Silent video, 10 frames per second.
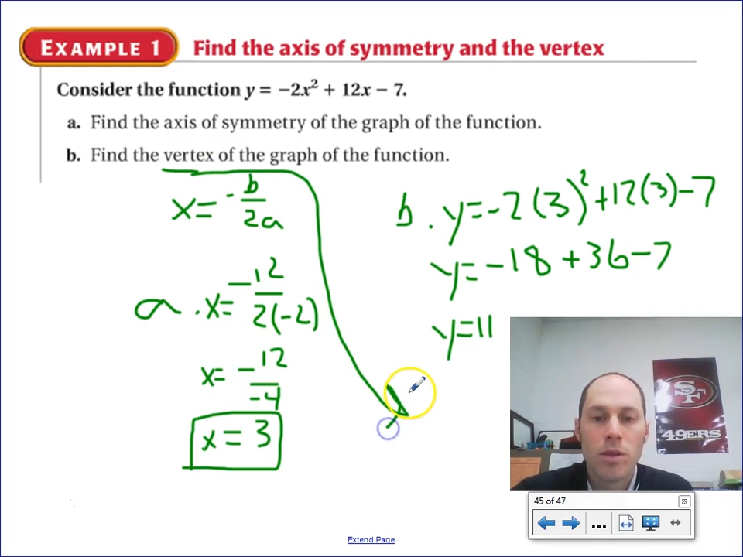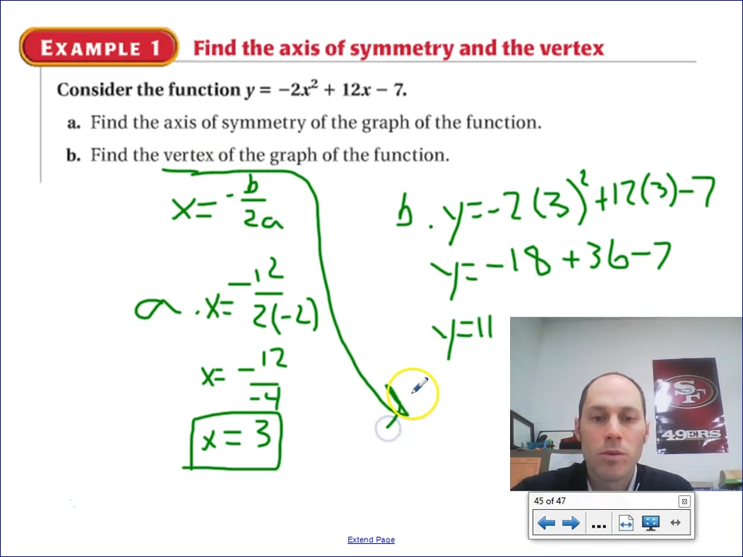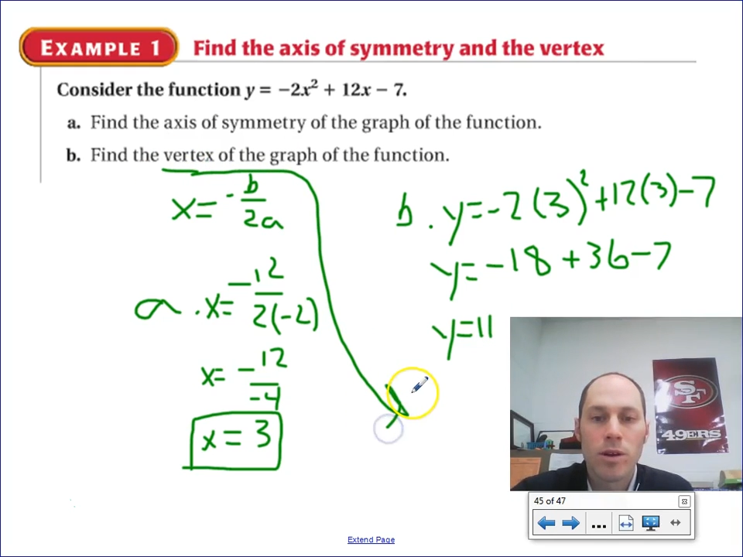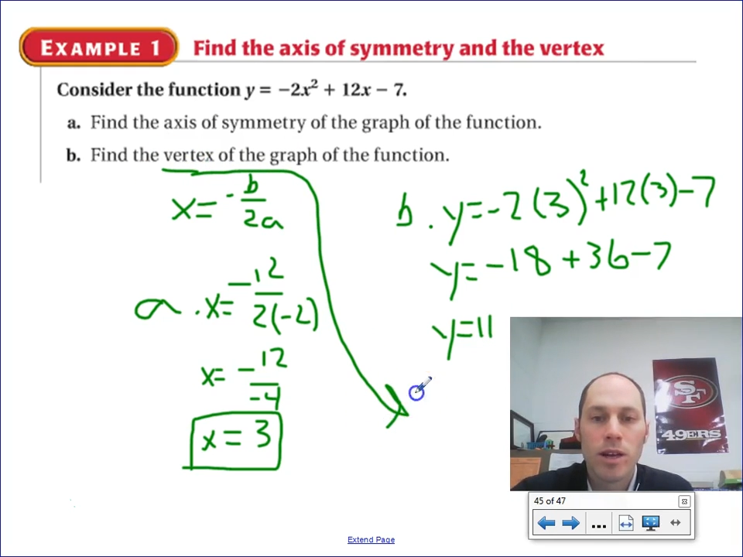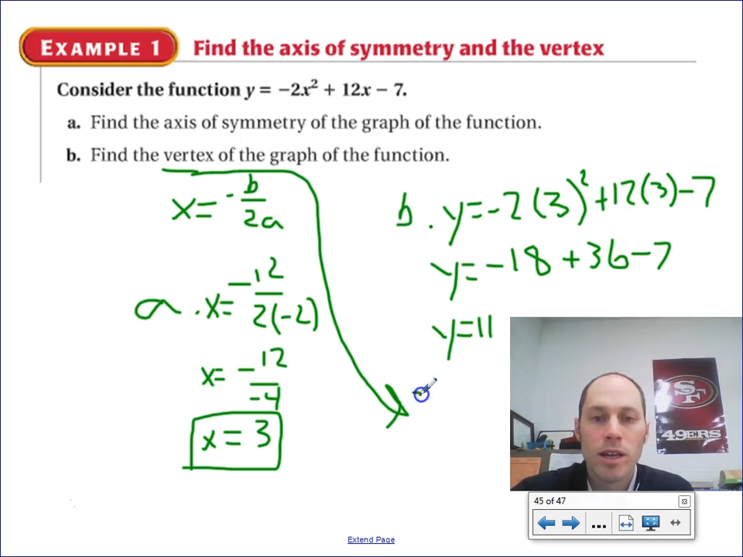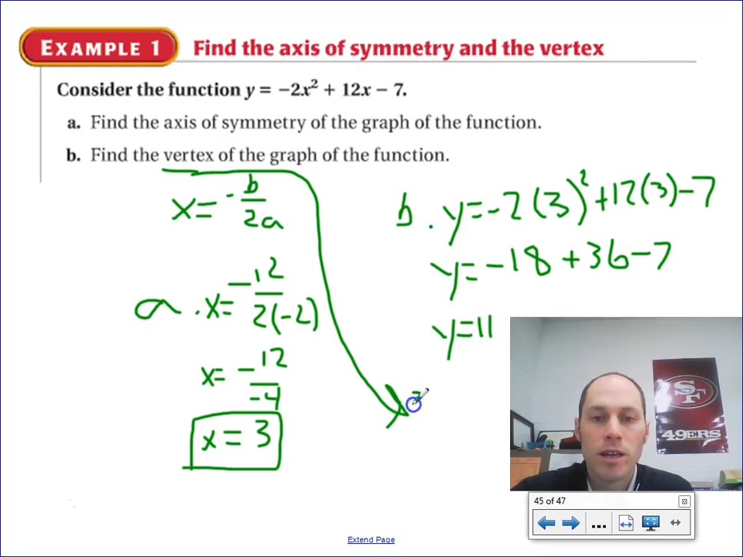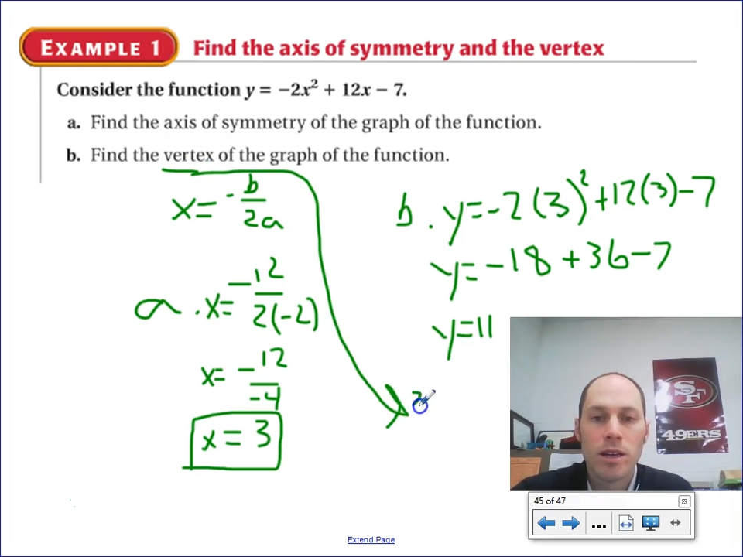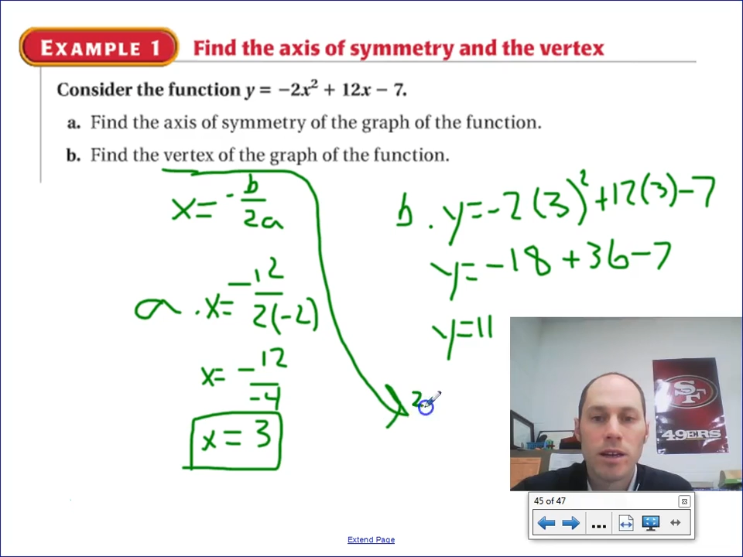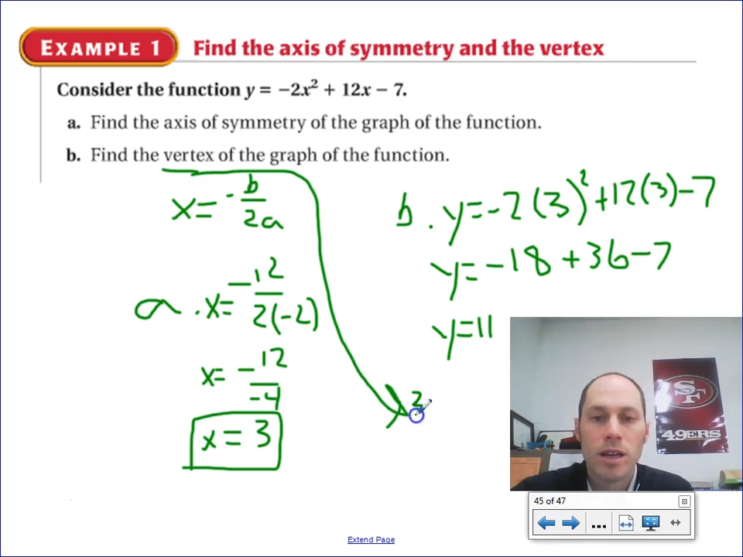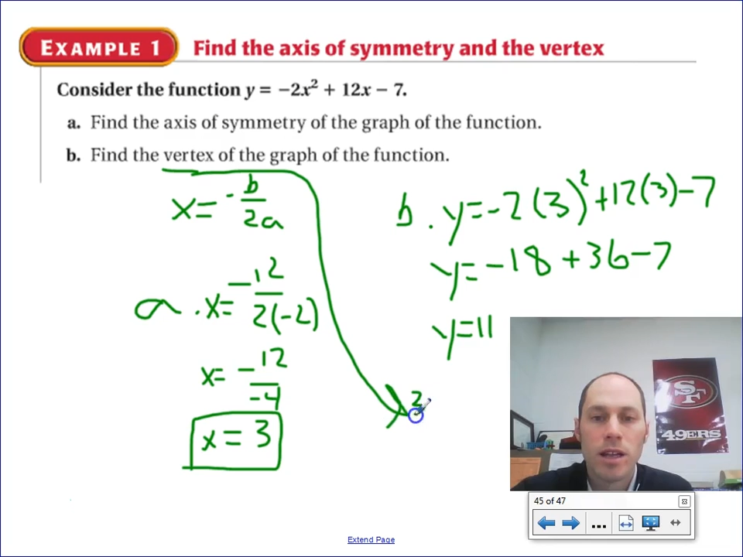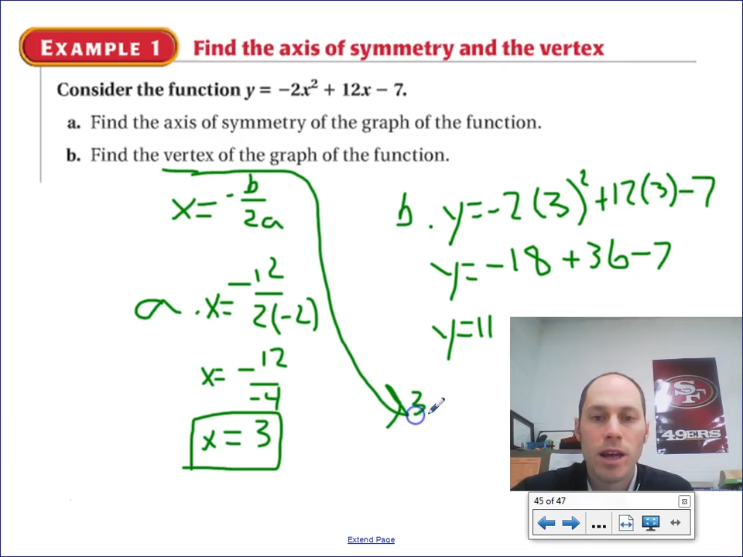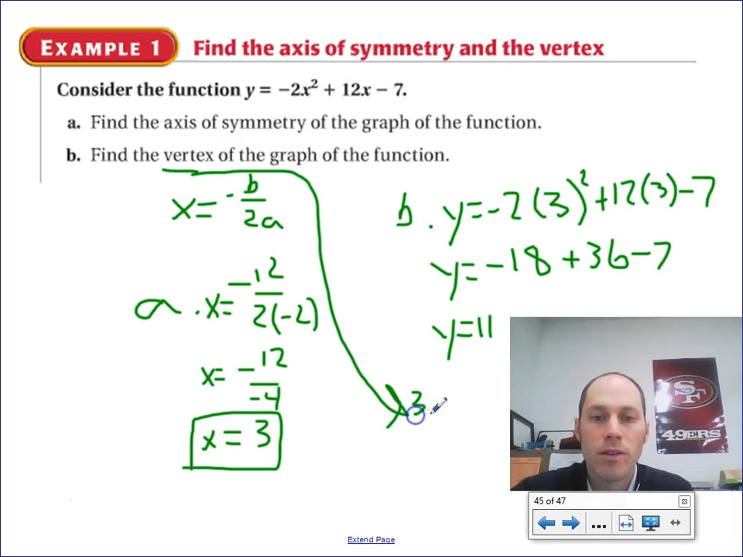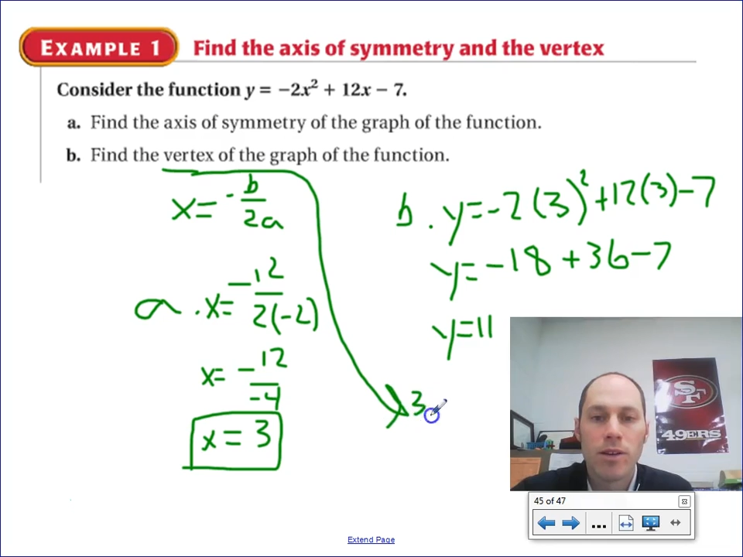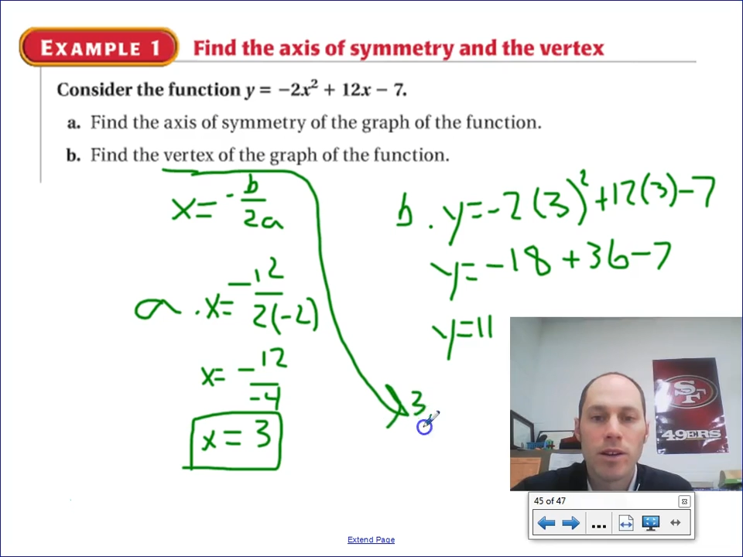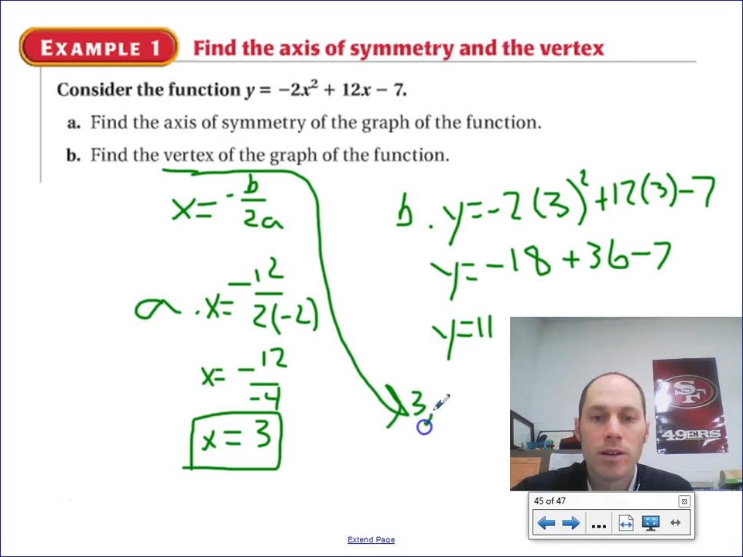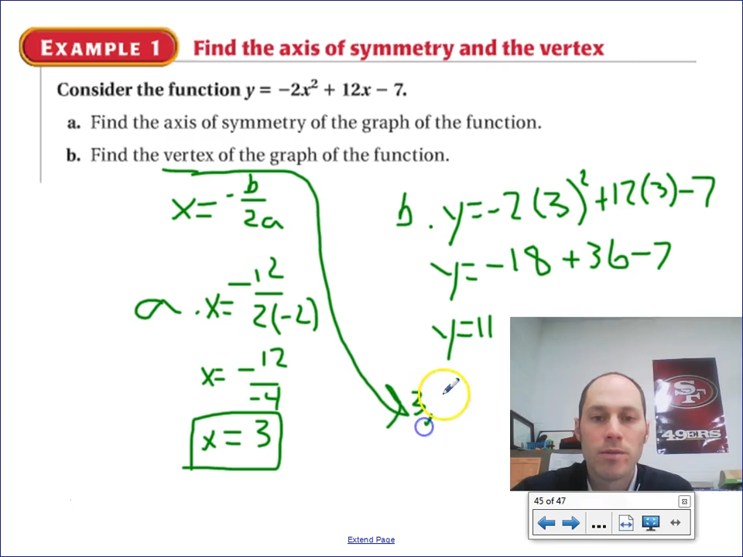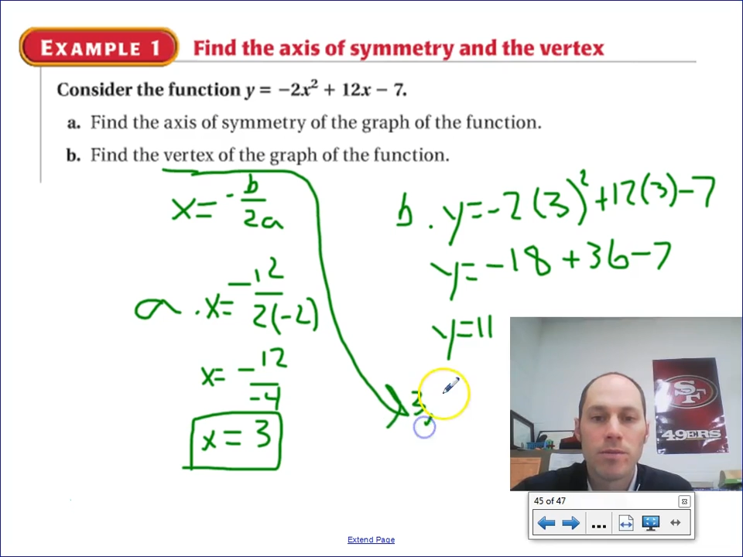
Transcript: 3, 11.